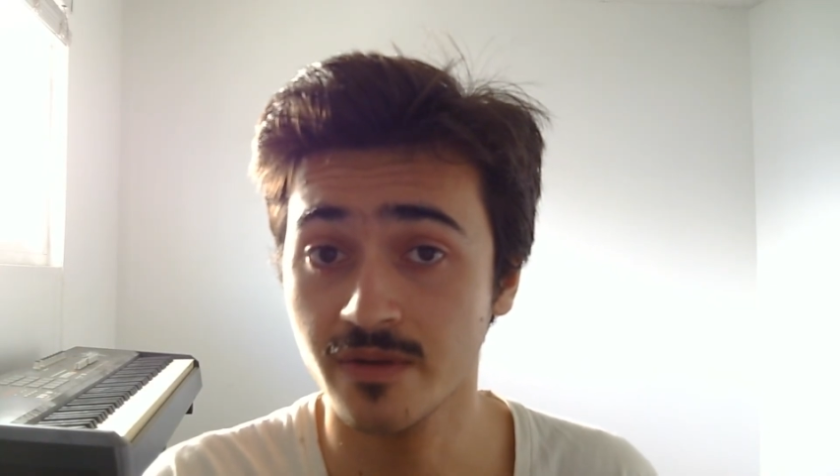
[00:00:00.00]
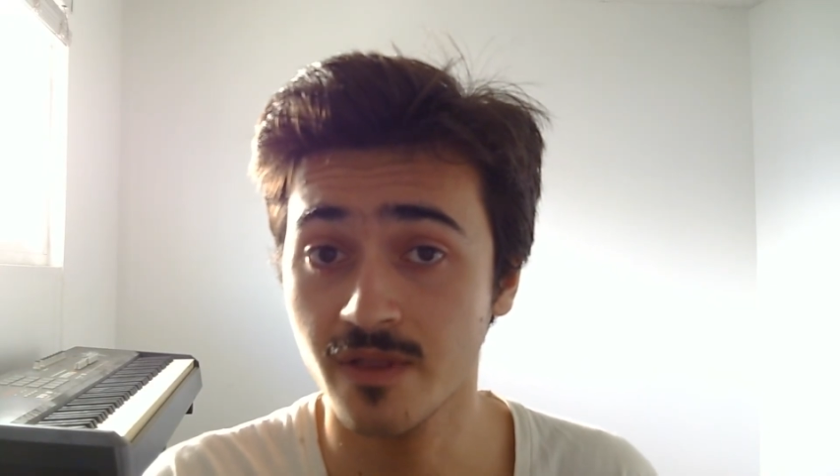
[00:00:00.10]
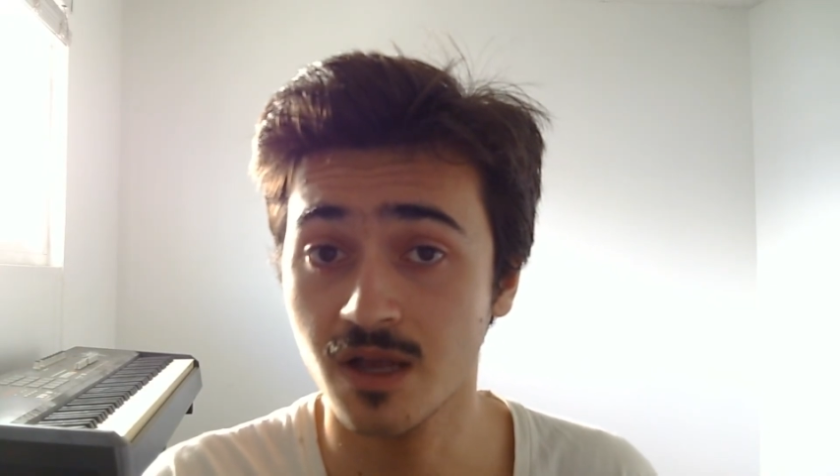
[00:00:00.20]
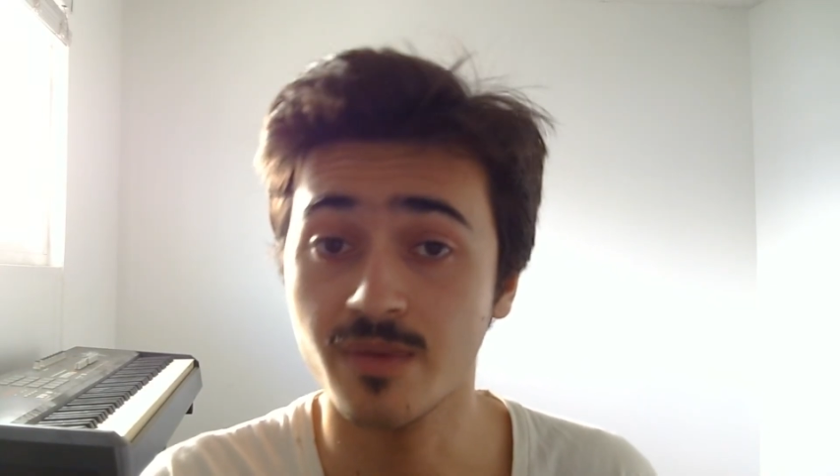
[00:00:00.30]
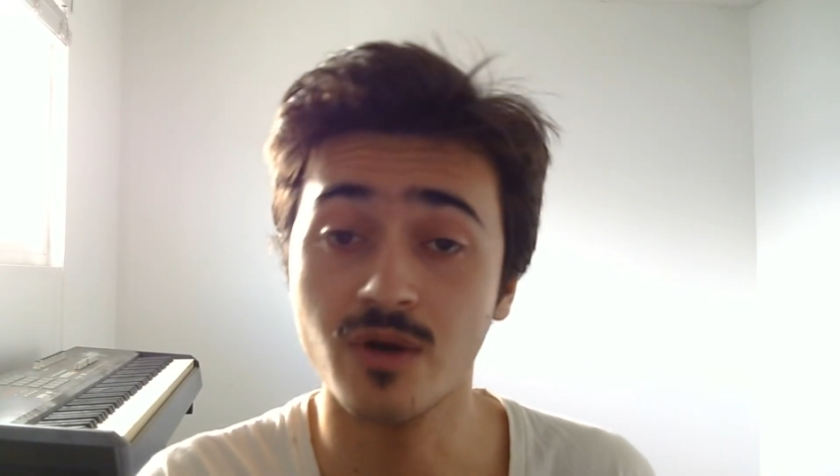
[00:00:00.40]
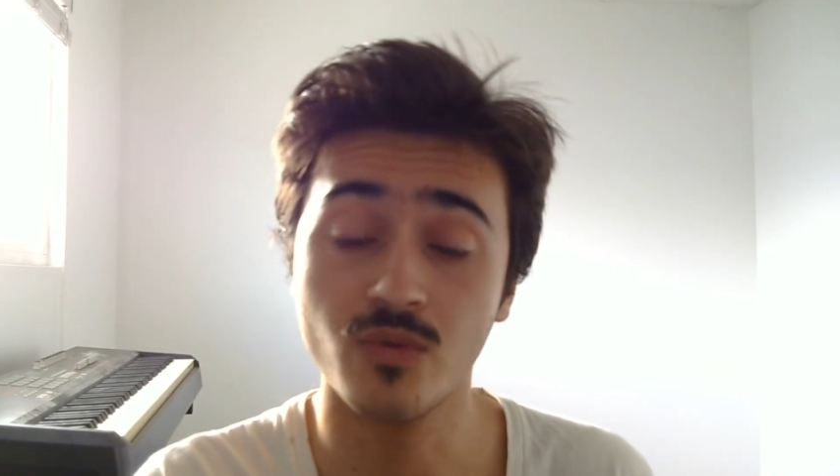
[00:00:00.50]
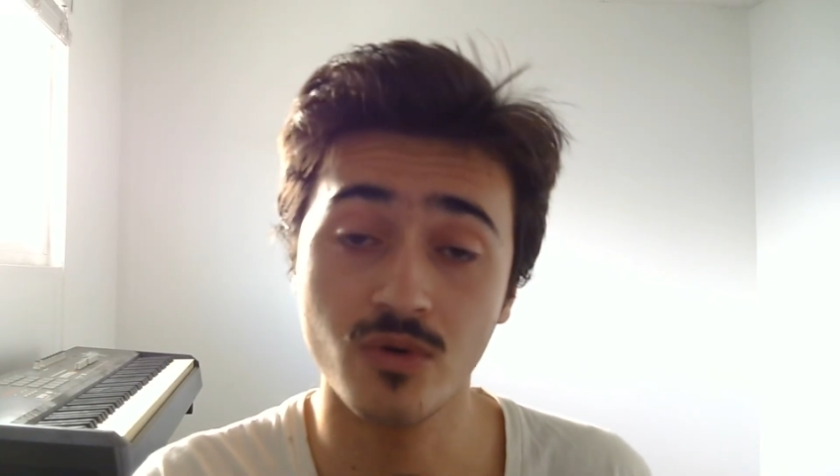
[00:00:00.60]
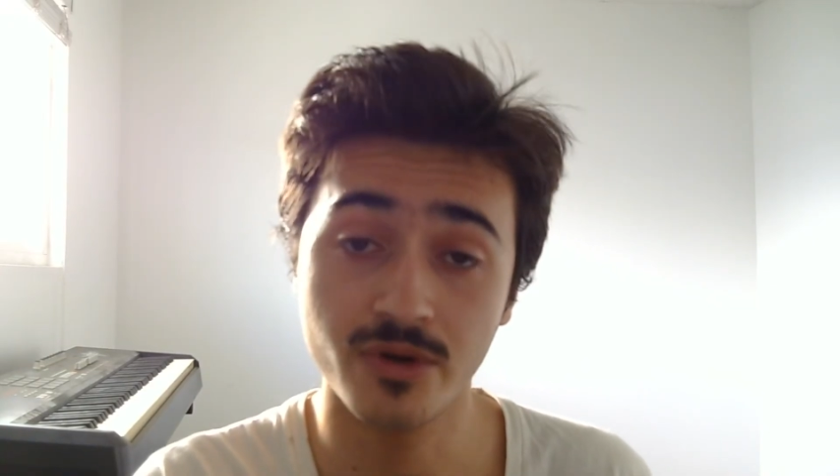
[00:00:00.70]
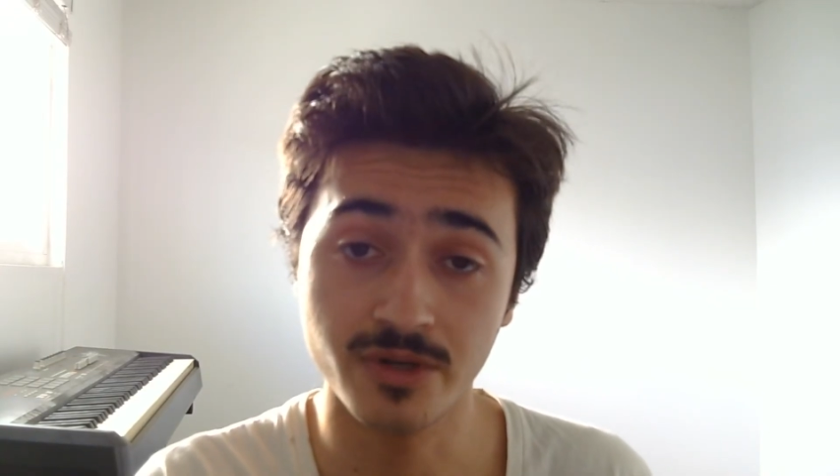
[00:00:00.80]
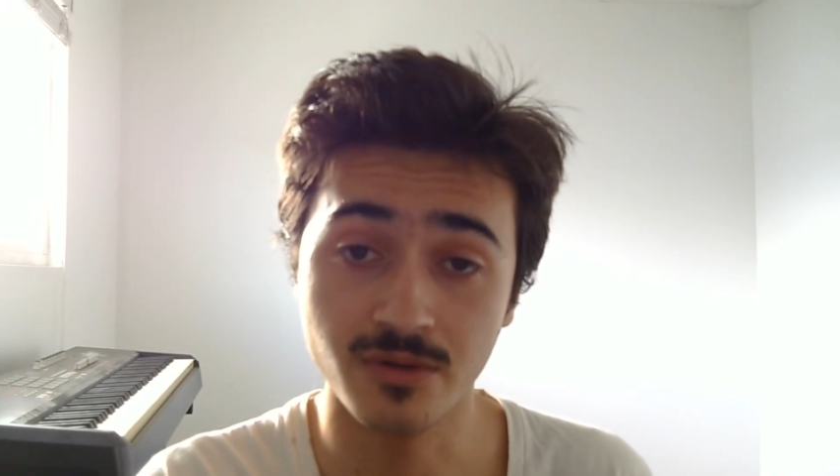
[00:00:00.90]
about war
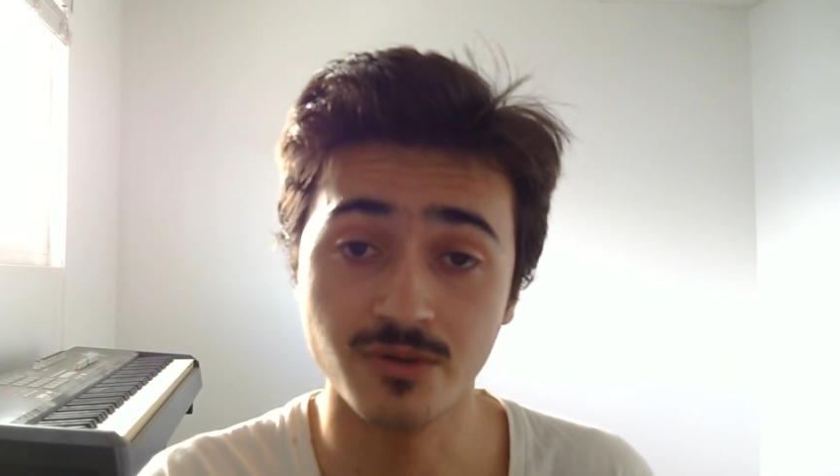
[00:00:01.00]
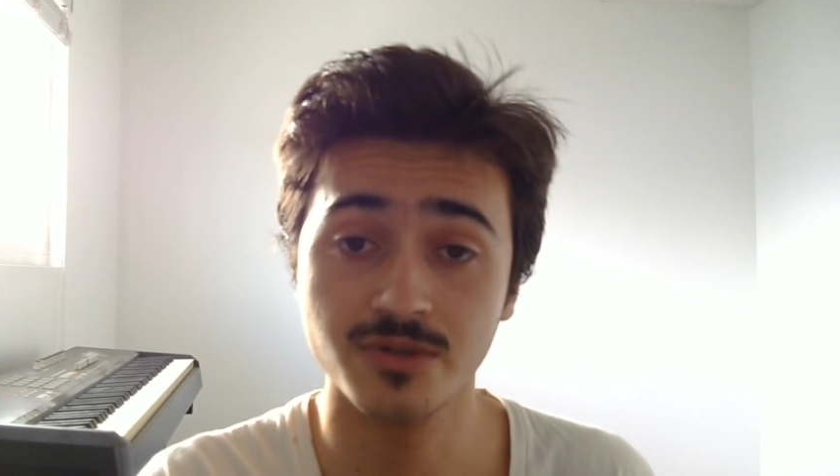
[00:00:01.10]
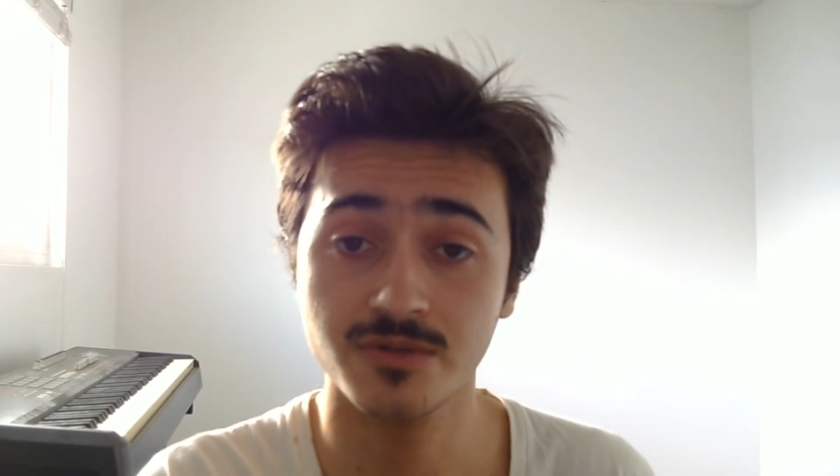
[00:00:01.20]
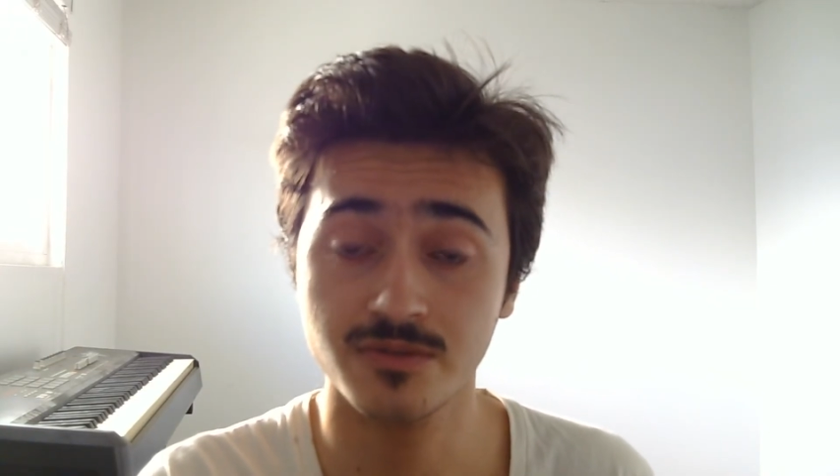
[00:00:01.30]
heroes.